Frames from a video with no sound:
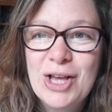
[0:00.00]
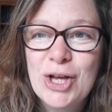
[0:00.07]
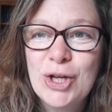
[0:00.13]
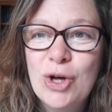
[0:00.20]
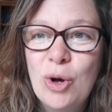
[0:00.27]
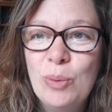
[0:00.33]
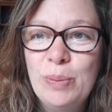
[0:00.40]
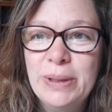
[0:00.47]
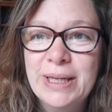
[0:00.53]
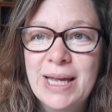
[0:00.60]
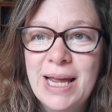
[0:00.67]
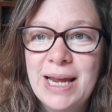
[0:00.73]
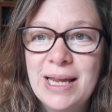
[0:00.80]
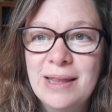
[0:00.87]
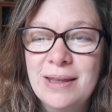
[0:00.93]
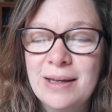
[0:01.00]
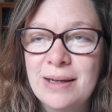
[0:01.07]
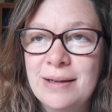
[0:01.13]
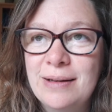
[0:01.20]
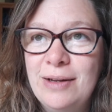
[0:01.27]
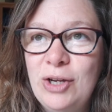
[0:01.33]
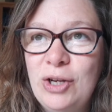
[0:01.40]
complicate
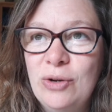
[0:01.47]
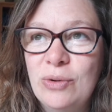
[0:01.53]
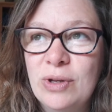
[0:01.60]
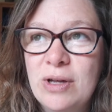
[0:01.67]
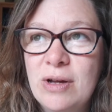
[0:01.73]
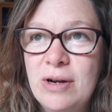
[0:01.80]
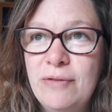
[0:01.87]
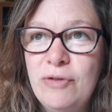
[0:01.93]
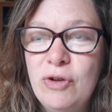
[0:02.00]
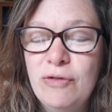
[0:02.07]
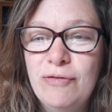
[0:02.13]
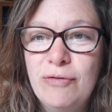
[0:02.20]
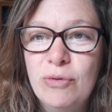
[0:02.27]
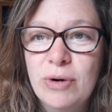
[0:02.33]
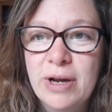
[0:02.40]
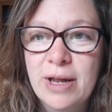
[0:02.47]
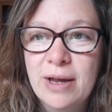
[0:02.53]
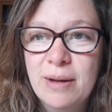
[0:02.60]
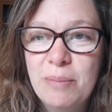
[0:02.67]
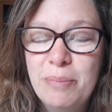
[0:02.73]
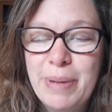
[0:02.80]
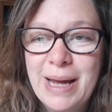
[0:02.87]
the kind of euphoria
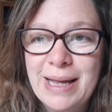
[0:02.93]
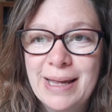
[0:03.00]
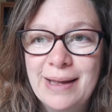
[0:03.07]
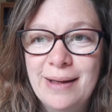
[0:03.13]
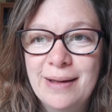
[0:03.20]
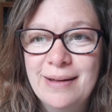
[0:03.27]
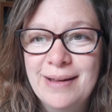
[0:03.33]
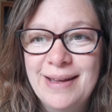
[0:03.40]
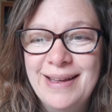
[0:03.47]
of bagging